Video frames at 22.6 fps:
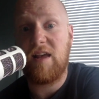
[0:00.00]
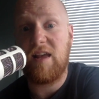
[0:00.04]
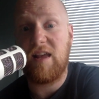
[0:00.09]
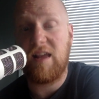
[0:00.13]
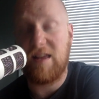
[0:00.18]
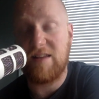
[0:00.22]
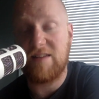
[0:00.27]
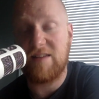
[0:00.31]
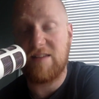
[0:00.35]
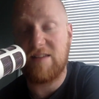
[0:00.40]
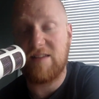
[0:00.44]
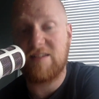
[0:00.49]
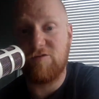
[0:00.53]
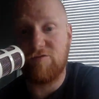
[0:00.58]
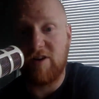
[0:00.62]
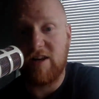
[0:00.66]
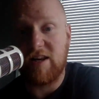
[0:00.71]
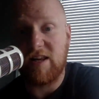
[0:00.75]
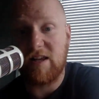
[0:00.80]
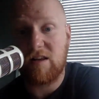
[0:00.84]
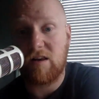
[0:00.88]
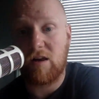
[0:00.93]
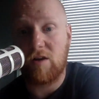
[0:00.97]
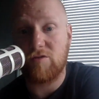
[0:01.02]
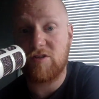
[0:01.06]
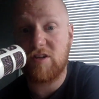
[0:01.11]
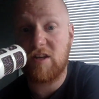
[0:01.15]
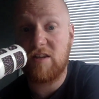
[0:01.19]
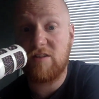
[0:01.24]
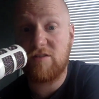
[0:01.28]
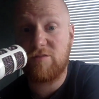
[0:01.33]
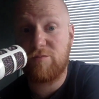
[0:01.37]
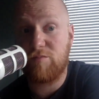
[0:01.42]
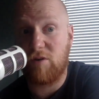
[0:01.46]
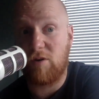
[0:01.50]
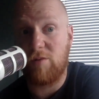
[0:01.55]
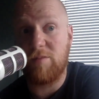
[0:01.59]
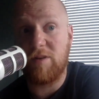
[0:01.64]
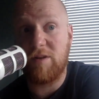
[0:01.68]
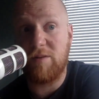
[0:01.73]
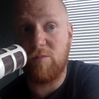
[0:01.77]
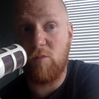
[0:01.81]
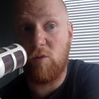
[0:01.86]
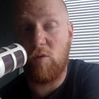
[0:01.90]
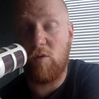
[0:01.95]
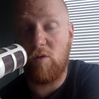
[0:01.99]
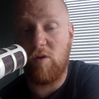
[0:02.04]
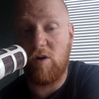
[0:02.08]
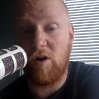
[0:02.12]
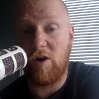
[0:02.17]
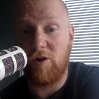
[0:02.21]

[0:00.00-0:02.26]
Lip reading: It's really close. And it's probably more